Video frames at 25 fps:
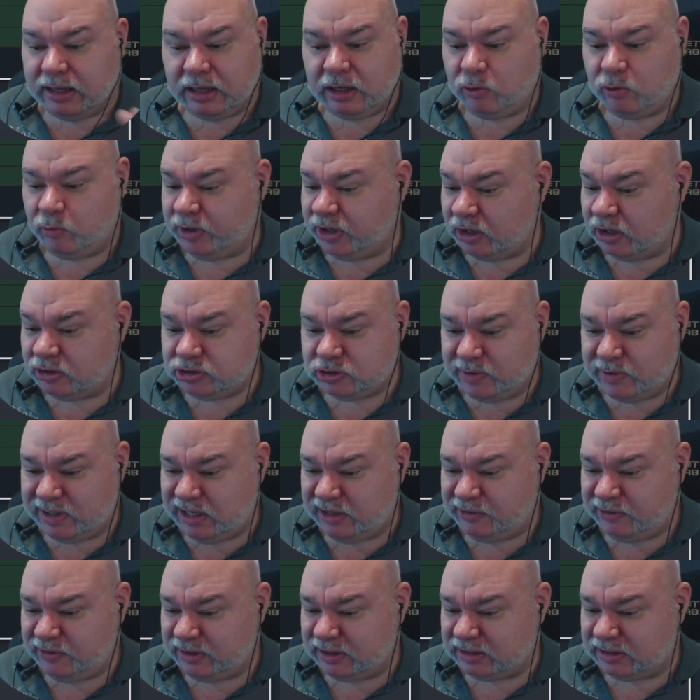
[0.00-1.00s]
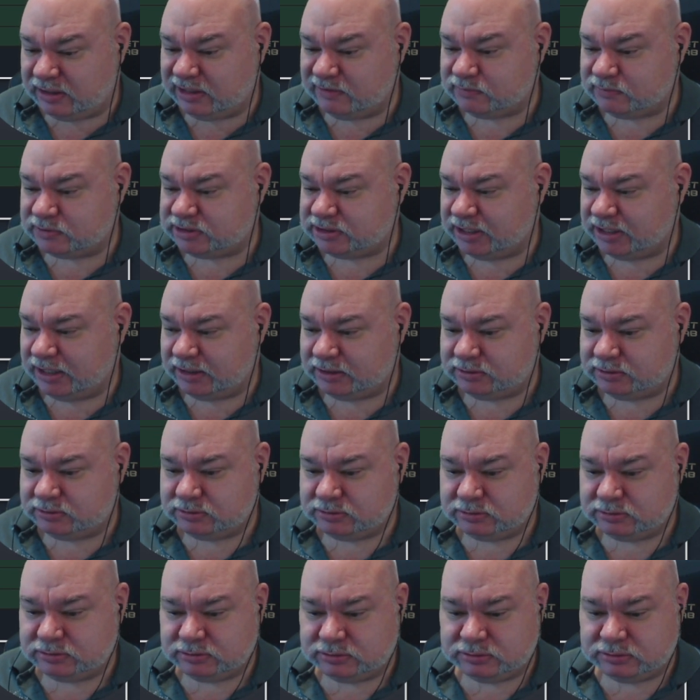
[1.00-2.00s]
We don't do anything at level 10.
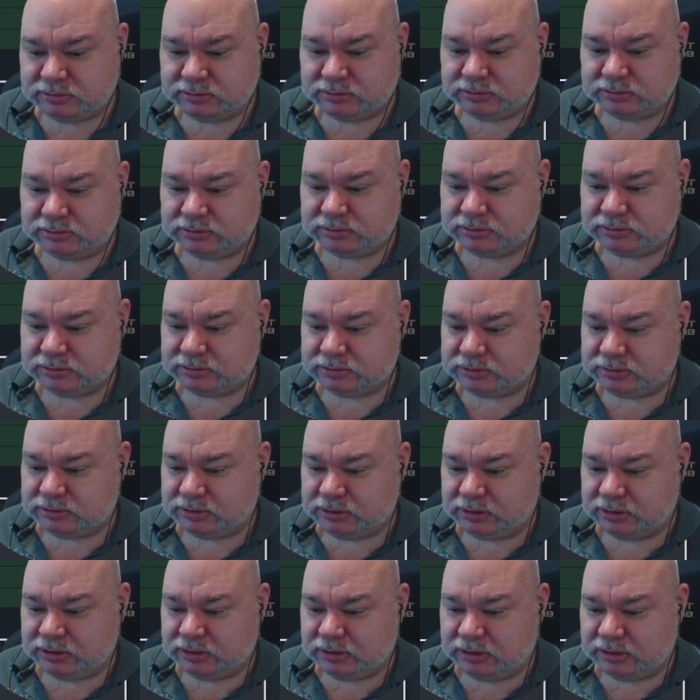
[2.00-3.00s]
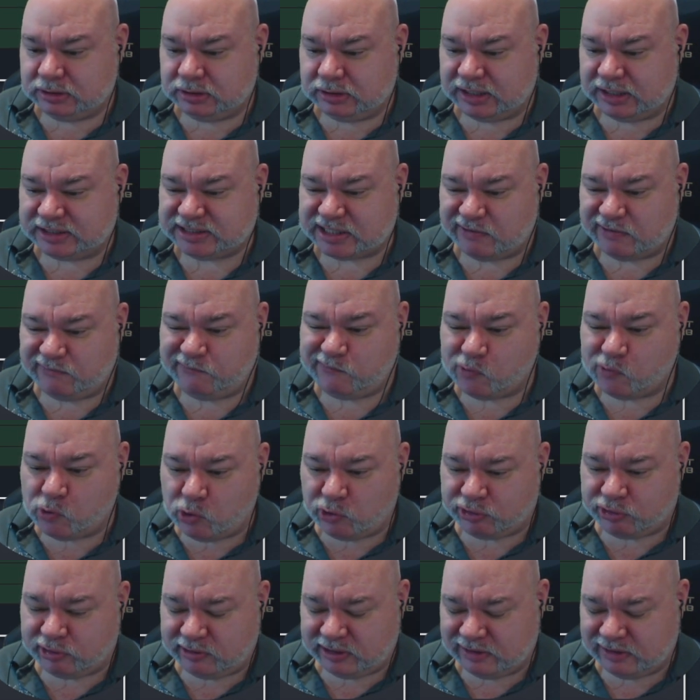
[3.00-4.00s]
It's our
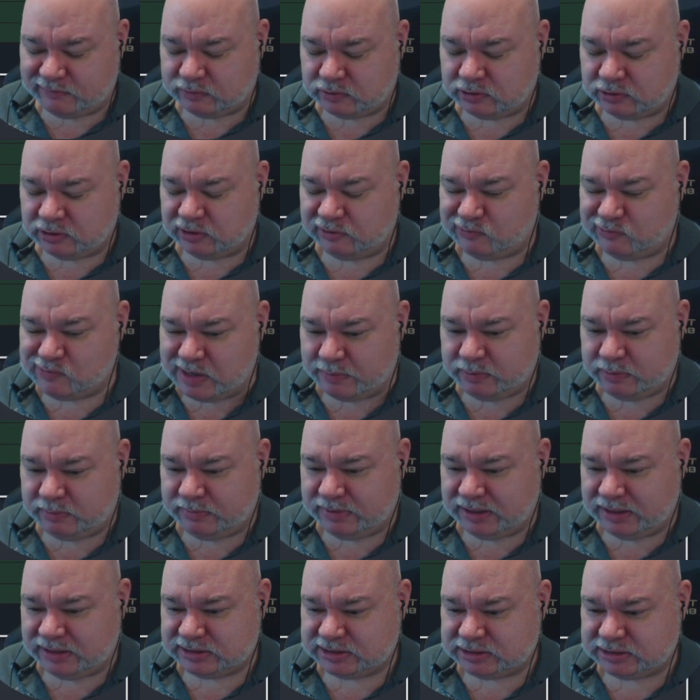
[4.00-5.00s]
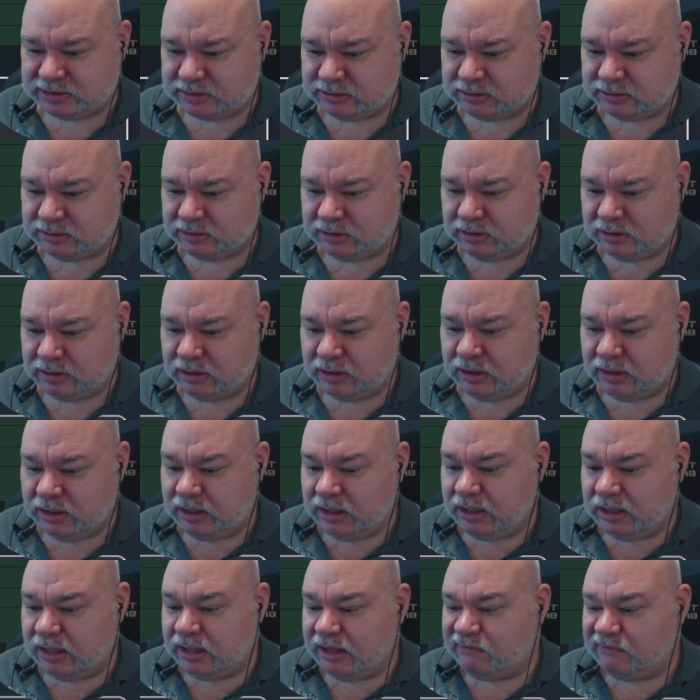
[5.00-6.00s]
4th level of Weapon Master.
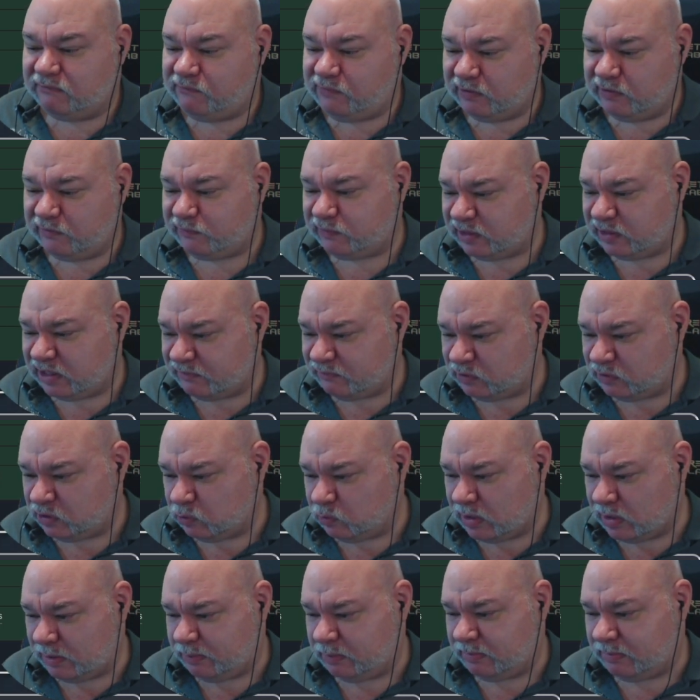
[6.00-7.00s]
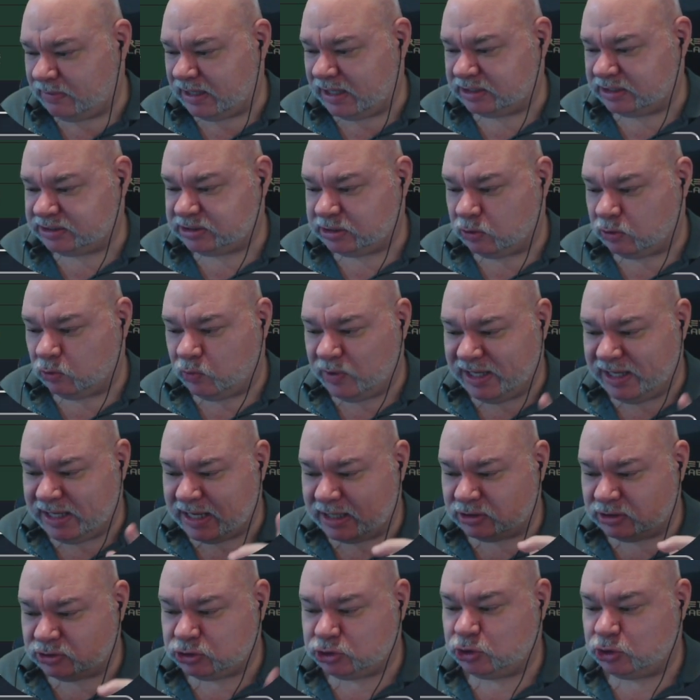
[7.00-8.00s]
5th level of Weapon Master, we
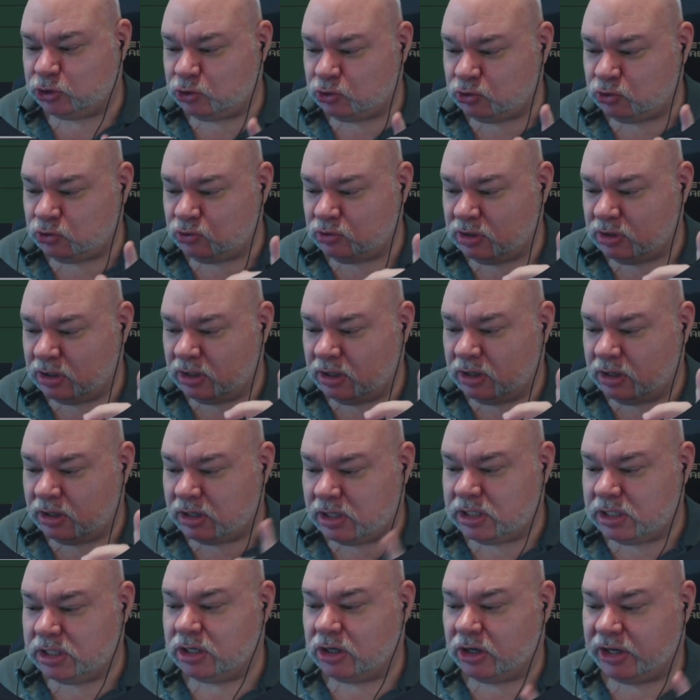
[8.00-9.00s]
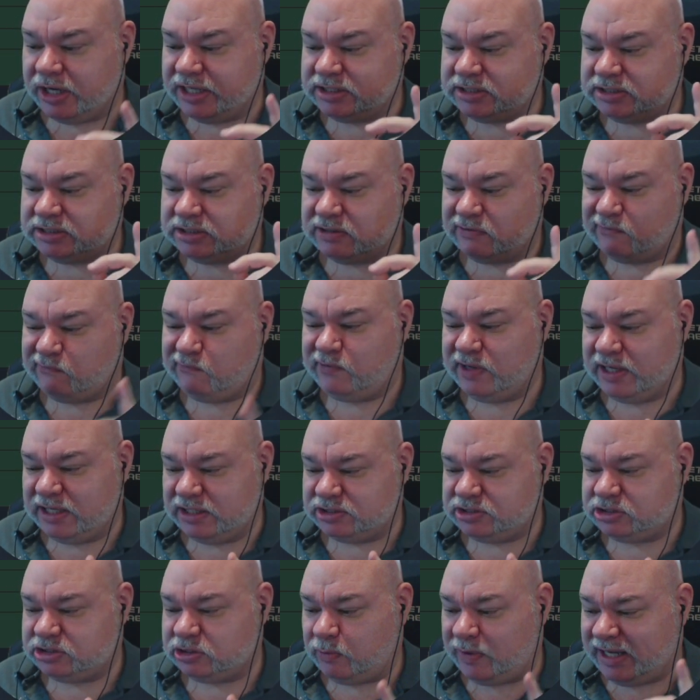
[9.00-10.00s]
get 2 nice feats.
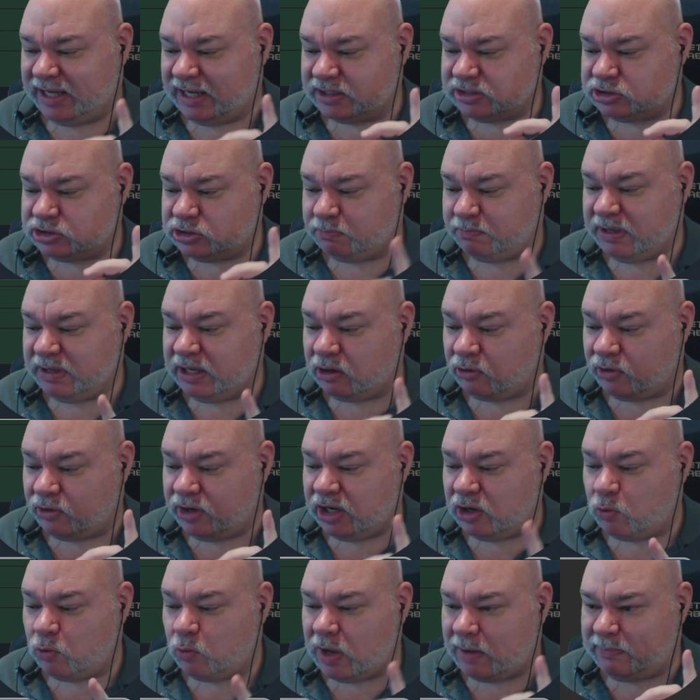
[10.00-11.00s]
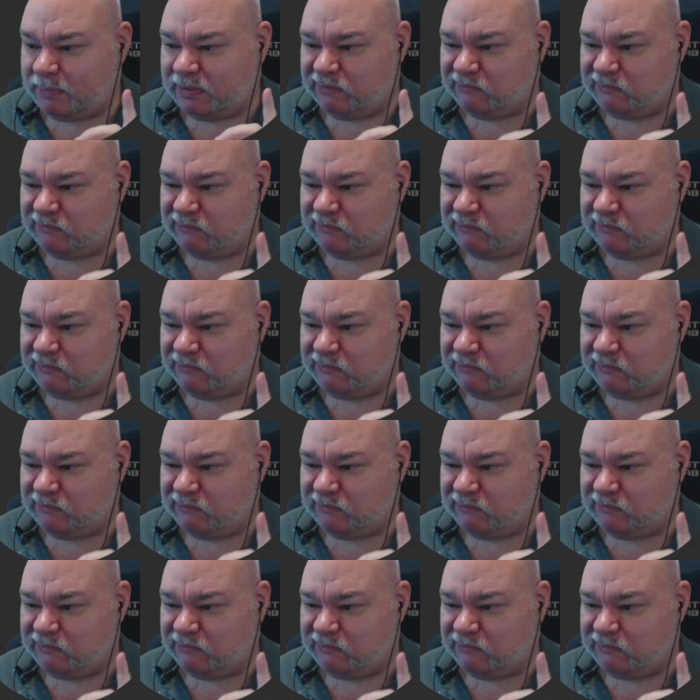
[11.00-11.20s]
So we get Superior Weapon